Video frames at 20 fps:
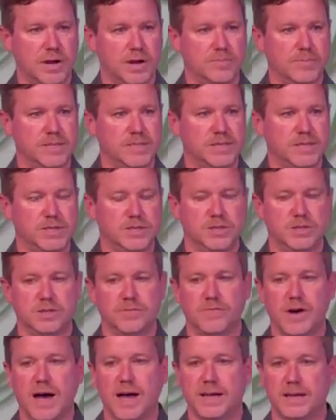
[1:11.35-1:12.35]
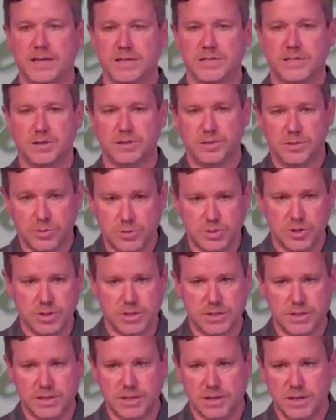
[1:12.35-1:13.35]
Adam teaching divine
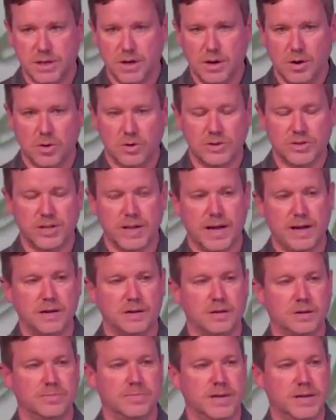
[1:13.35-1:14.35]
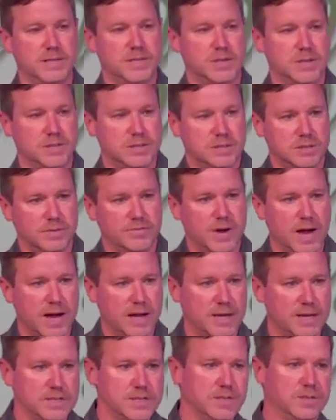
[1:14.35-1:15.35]
institutions, or sat under me teaching
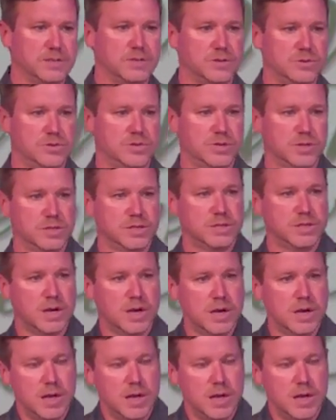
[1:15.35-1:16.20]
divine institutions,